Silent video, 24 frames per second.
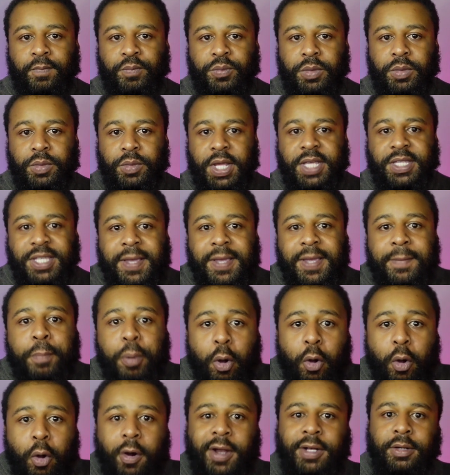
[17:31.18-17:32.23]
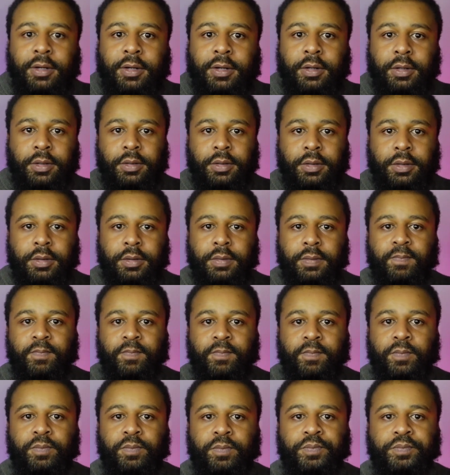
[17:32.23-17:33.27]
It's important.
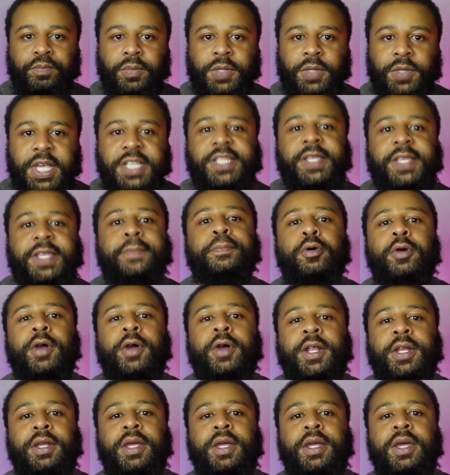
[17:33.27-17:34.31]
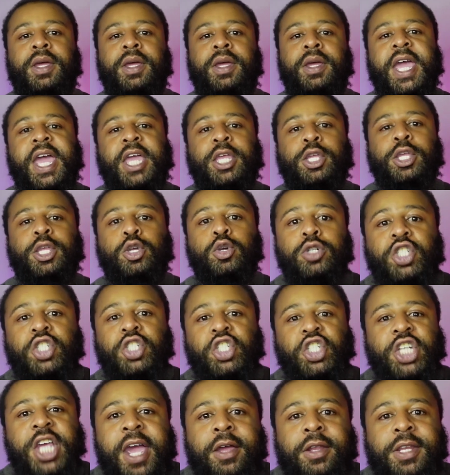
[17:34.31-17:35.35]
It's important. And you'll
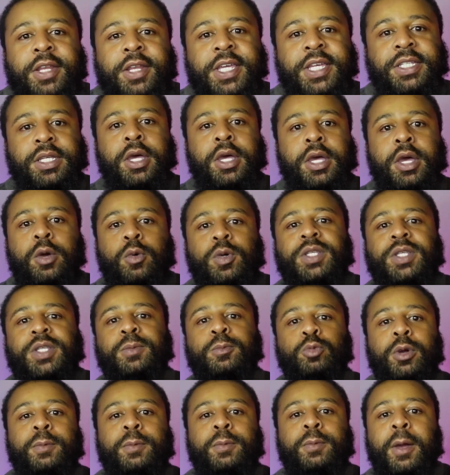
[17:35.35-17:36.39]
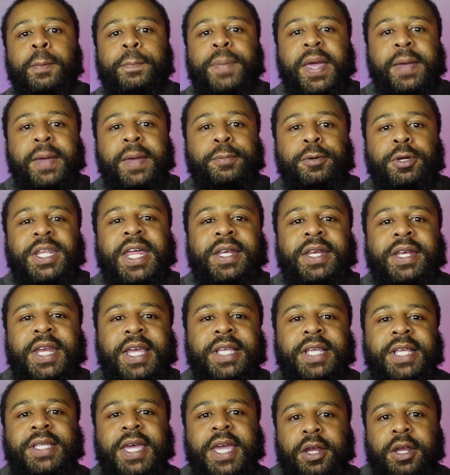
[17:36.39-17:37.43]
share this with people that
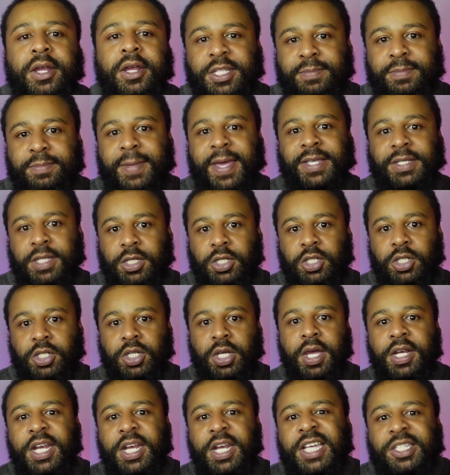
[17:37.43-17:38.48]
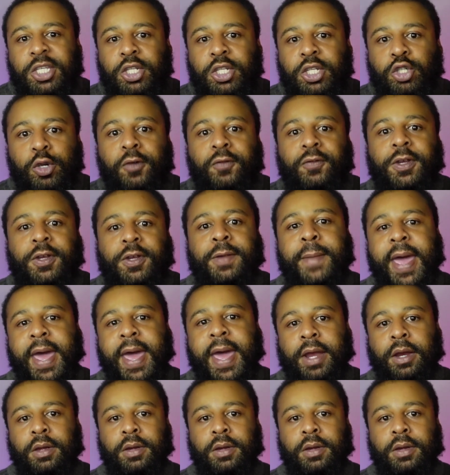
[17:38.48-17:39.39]
need to hear this message. That's the truth of the matter.